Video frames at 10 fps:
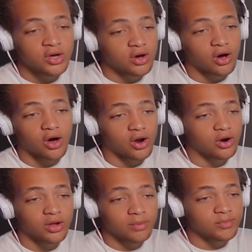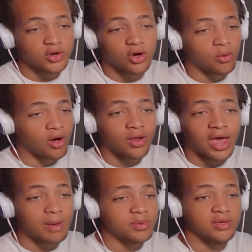are all happy,